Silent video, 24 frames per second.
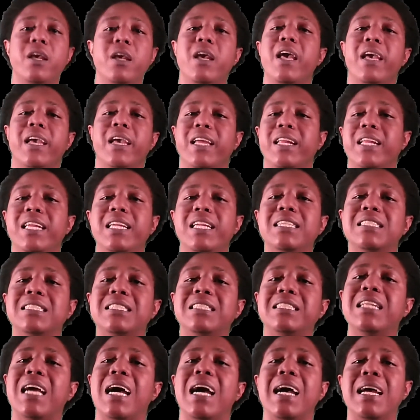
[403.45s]
and he is
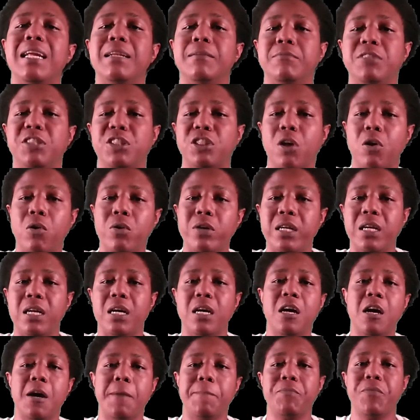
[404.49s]
not showing
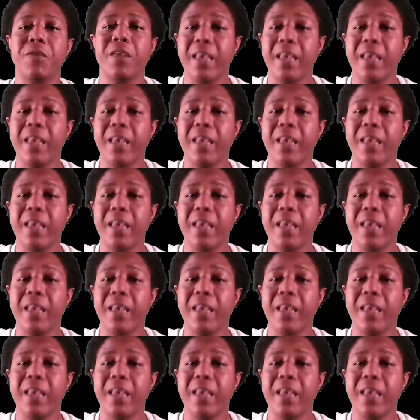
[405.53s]
up.